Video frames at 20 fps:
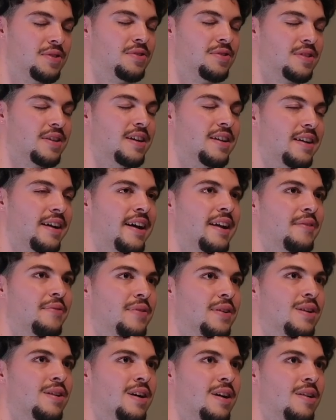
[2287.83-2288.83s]
just you got to kind of
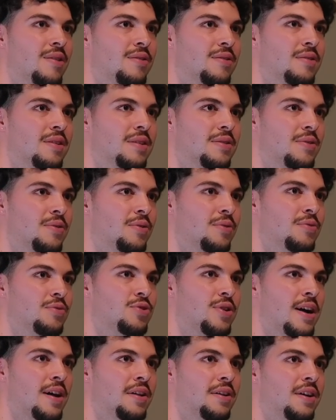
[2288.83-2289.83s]
figure out through
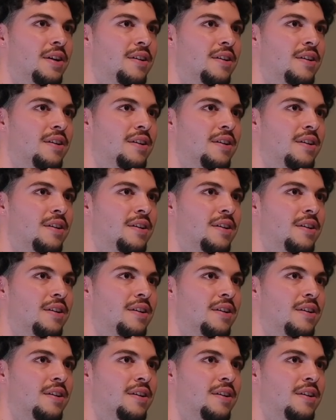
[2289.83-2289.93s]
trial and